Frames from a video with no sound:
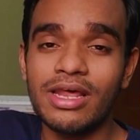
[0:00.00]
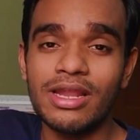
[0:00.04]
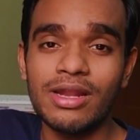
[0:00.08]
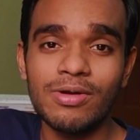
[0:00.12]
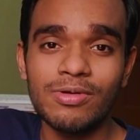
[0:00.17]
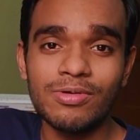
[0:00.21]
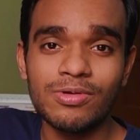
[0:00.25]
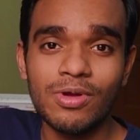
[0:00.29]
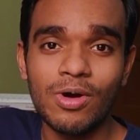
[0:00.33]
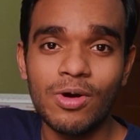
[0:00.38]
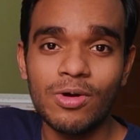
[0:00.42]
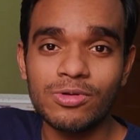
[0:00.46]

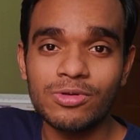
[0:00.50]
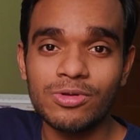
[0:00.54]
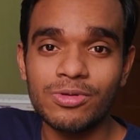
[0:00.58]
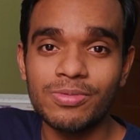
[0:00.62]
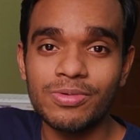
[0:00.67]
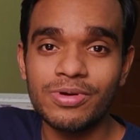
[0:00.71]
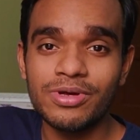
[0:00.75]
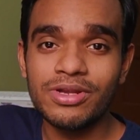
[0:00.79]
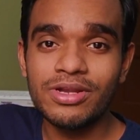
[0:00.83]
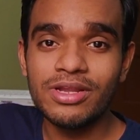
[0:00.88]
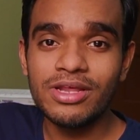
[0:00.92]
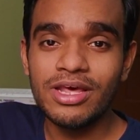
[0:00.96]
around
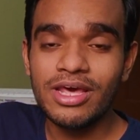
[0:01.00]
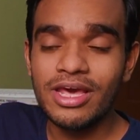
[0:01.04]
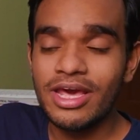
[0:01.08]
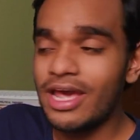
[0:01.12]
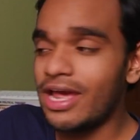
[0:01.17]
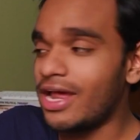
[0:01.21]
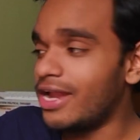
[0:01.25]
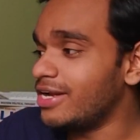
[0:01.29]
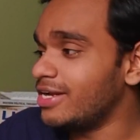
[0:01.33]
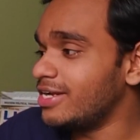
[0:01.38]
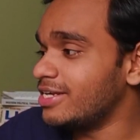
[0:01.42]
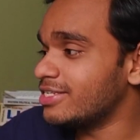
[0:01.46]
October
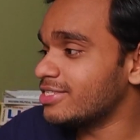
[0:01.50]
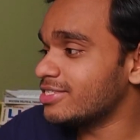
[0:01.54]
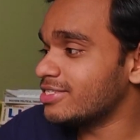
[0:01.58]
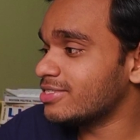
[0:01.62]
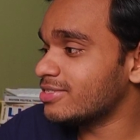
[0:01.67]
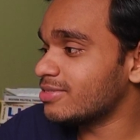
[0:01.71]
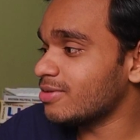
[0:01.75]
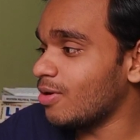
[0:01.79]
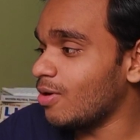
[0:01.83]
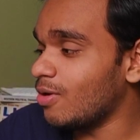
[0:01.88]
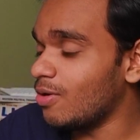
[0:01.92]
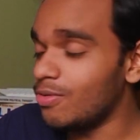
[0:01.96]
and
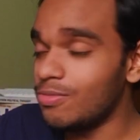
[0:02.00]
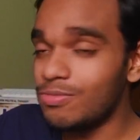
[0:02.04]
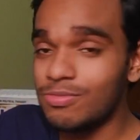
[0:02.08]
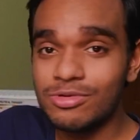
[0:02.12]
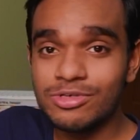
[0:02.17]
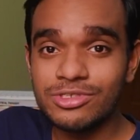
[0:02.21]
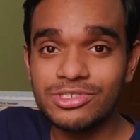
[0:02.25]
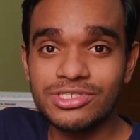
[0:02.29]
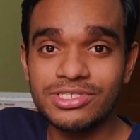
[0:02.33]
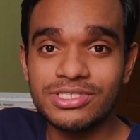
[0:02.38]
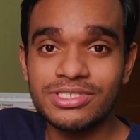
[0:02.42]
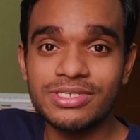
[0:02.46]
it's
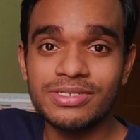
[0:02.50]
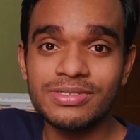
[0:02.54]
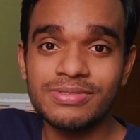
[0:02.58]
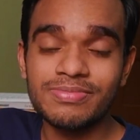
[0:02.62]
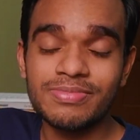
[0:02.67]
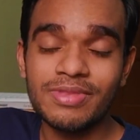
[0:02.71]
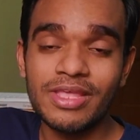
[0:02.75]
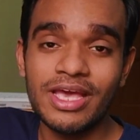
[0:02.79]
almost